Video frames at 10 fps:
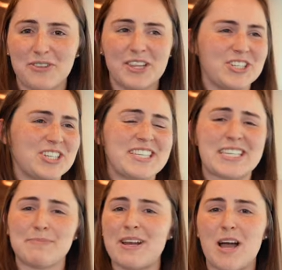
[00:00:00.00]
the
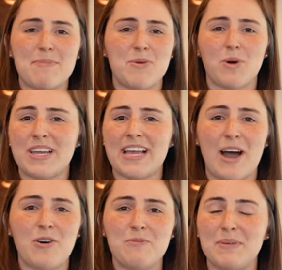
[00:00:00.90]
logistics might not be working
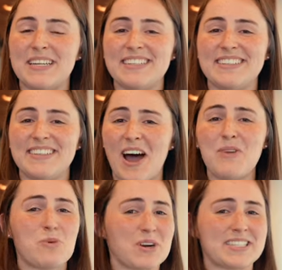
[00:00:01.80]
out, but
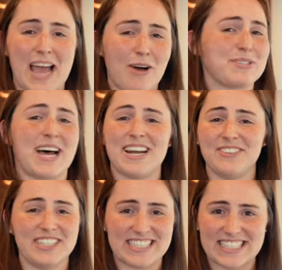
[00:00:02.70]
God works outside of
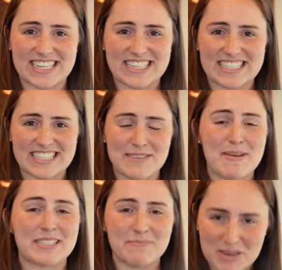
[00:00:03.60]
logistics. He
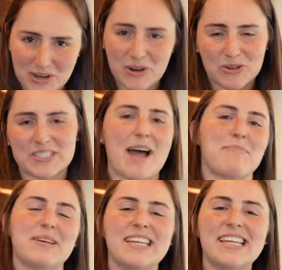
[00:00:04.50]
makes miracles
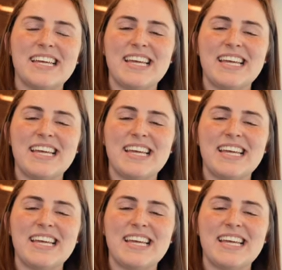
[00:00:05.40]
happen.